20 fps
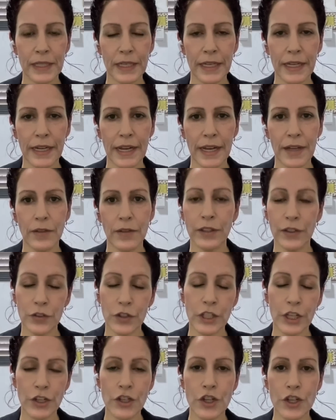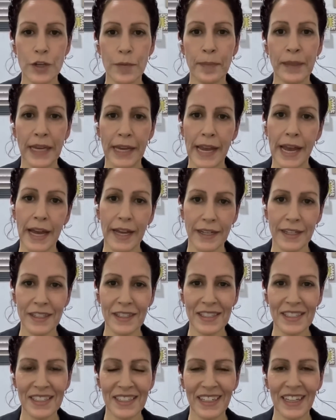they had
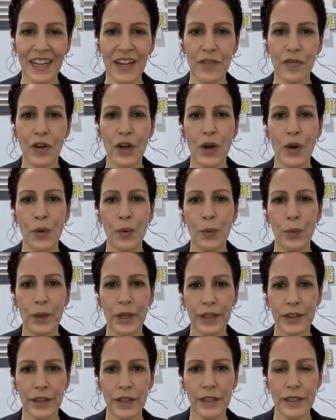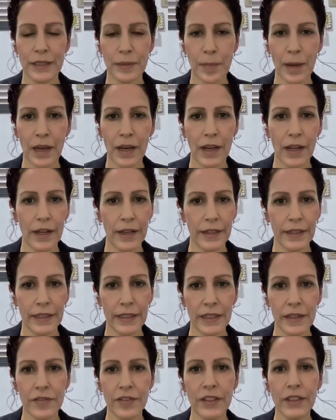and still have with Hezbollah
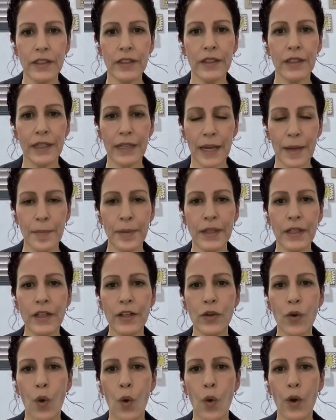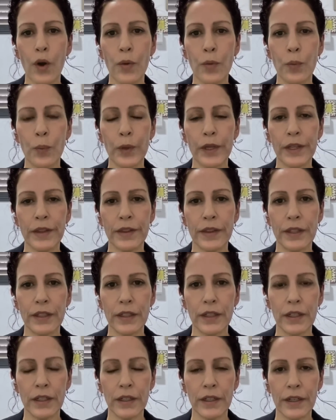in Lebanon, or with
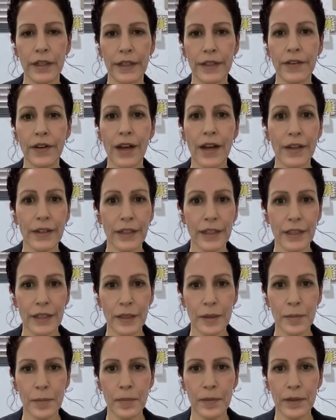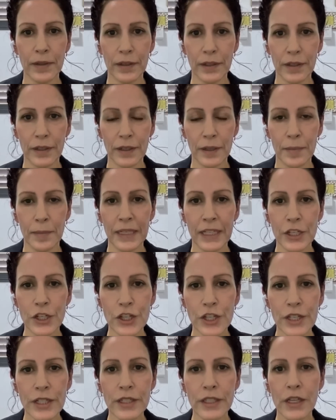the Iraqi
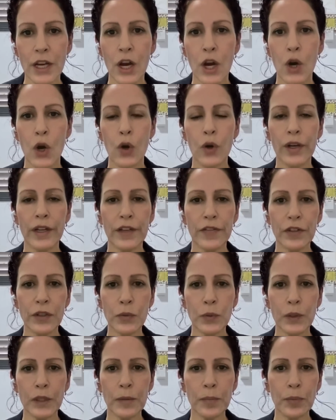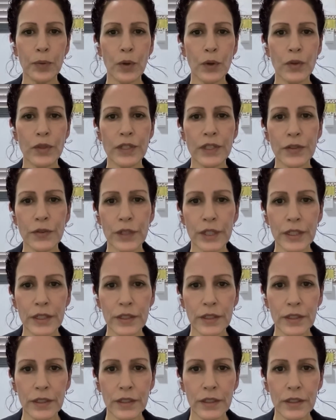militias, or even with
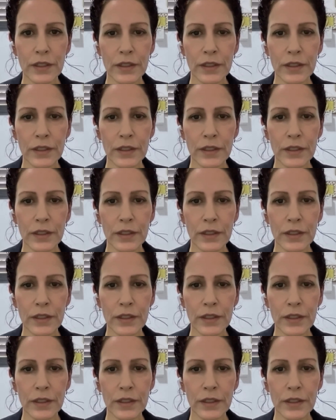pro-Syrian